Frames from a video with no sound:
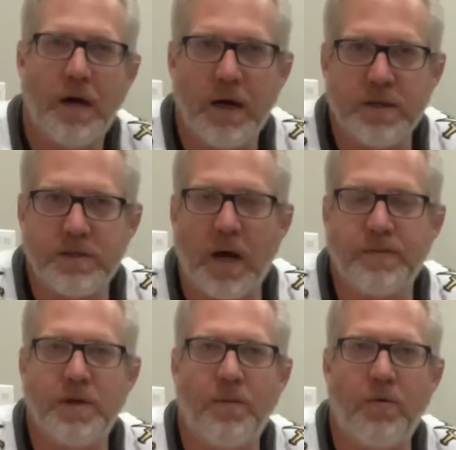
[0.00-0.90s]

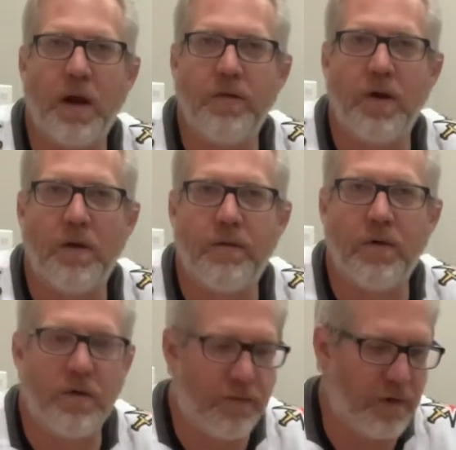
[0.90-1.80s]
stops your brain there
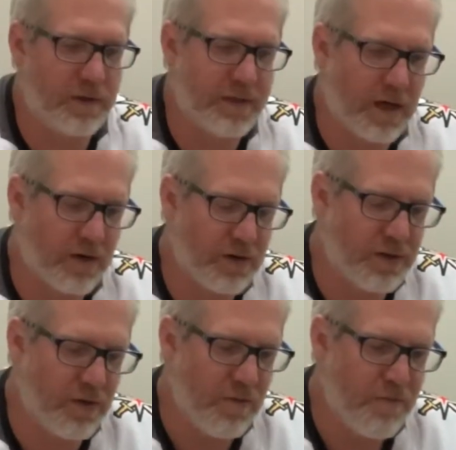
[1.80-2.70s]
for a second or
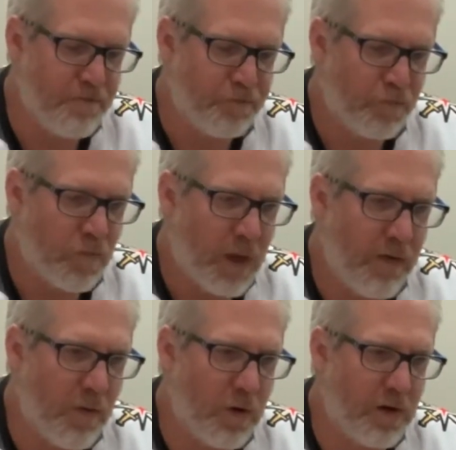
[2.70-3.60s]
two,
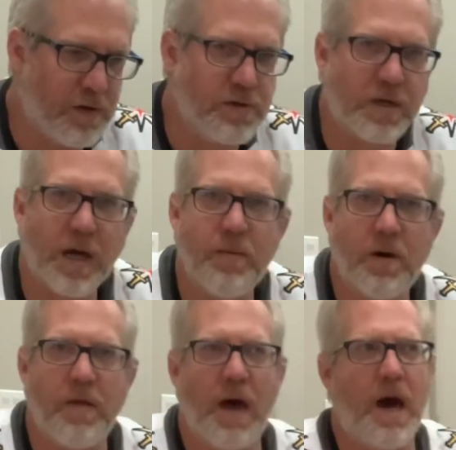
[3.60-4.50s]
and then as soon as you come
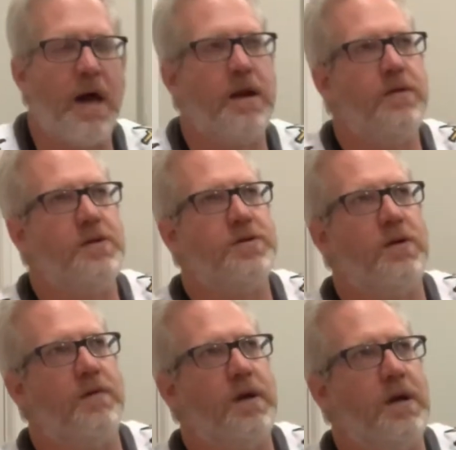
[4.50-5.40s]
out of that, there's
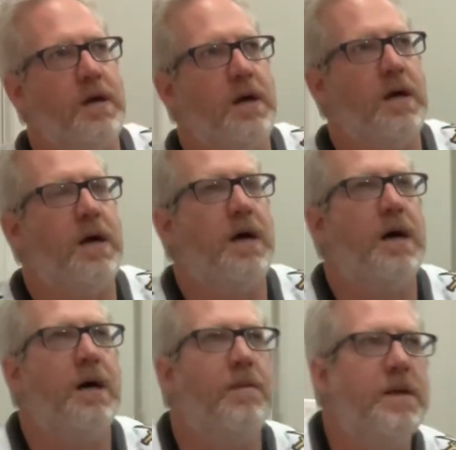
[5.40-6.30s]
sort of a
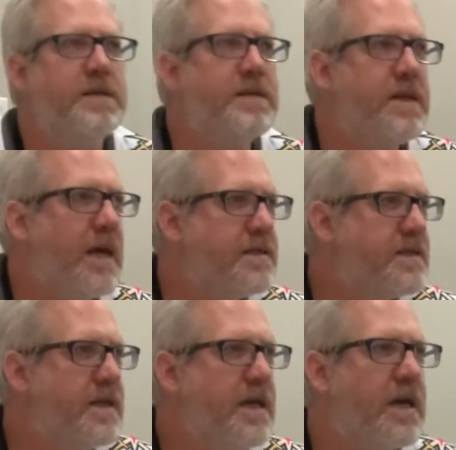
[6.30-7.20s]

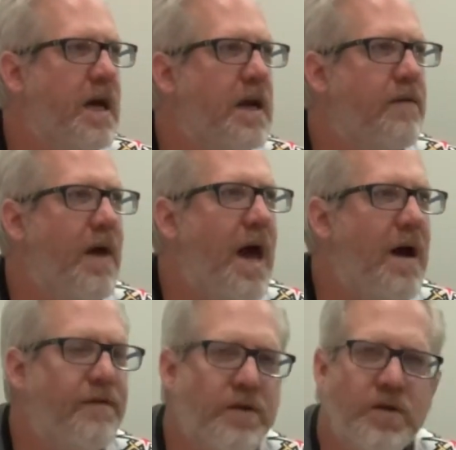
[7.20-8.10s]
zesty kind of
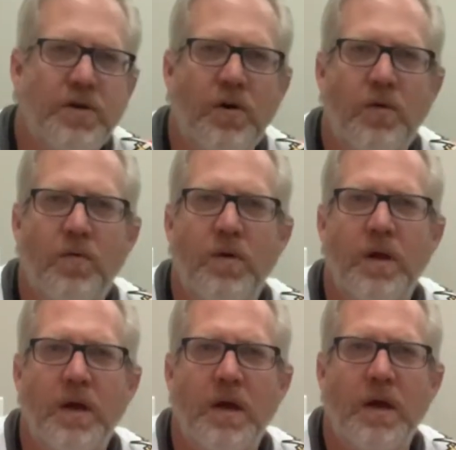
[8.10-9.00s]
aftertone
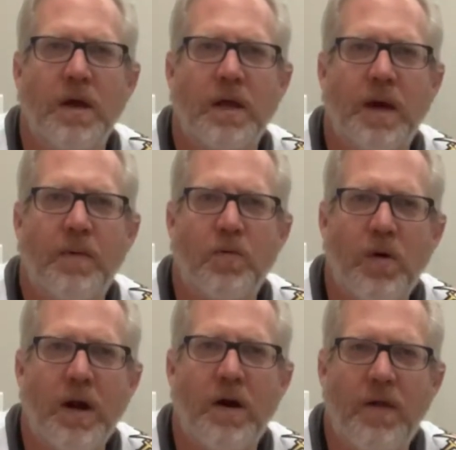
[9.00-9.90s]
coming
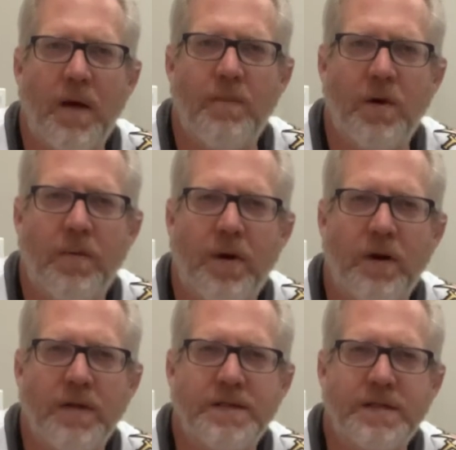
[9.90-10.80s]
right out of that middle part
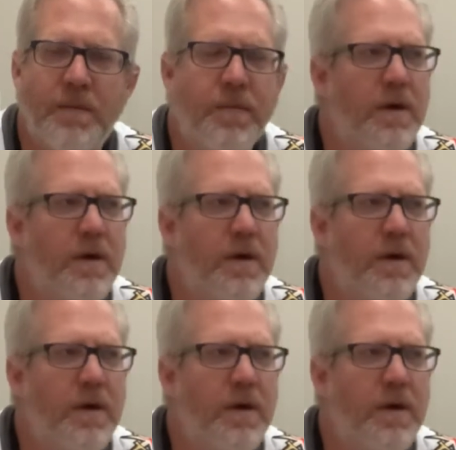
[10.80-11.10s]
of the sip.